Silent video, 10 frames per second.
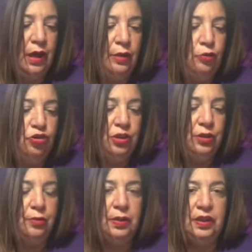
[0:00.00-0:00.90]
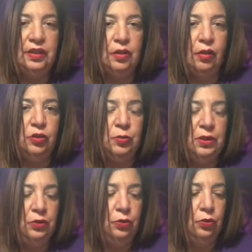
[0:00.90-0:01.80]
energy here, but this could also
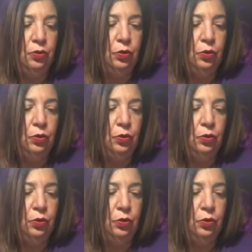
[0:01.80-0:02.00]
be you